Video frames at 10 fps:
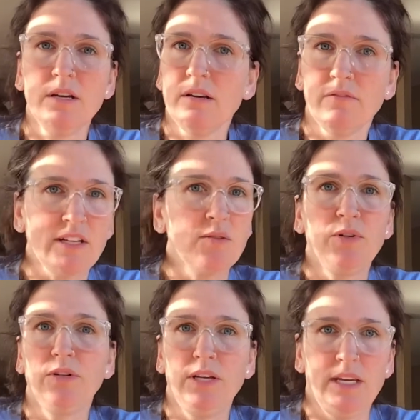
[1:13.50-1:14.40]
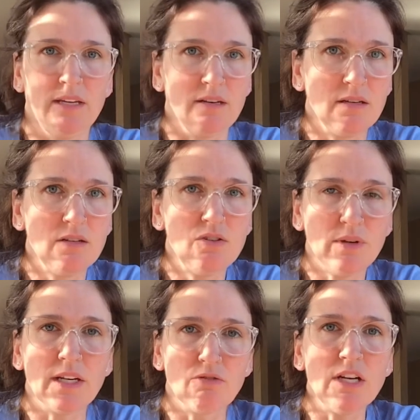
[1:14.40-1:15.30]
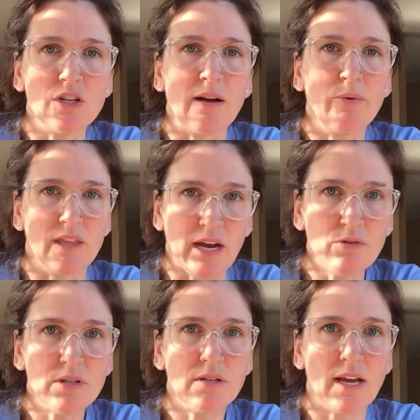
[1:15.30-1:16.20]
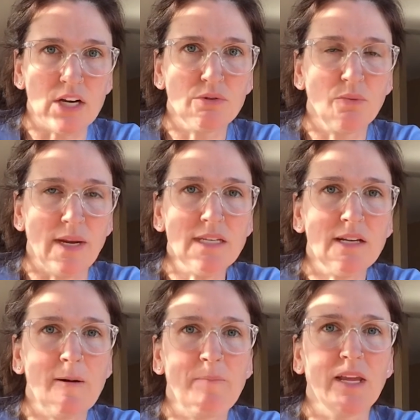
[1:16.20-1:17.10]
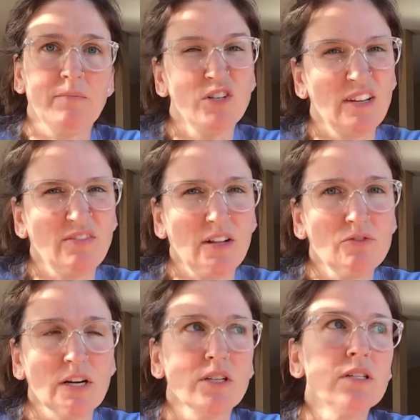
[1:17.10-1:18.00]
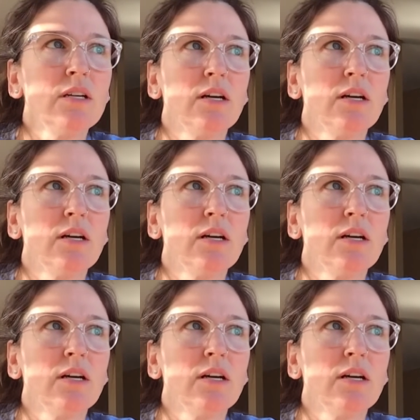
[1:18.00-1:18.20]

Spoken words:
flexible and doing a great job without actual weight. You just have to follow directions.